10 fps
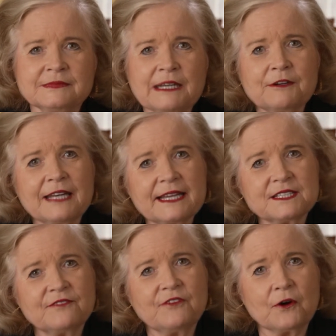I would like
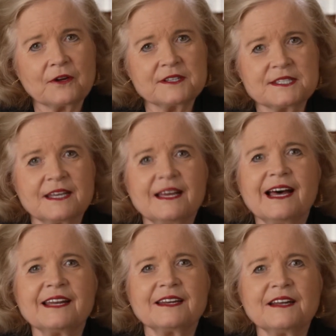to focus
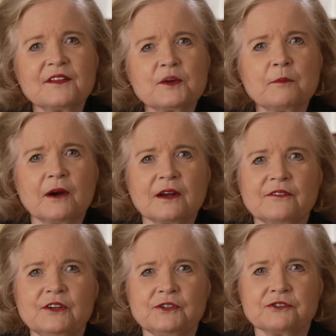on another part of
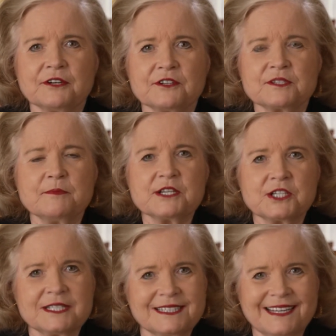New Trier's
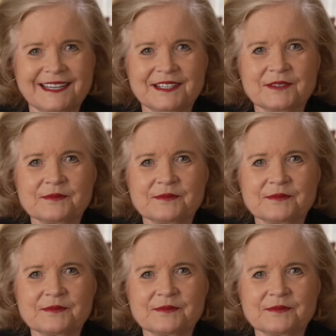mission tonight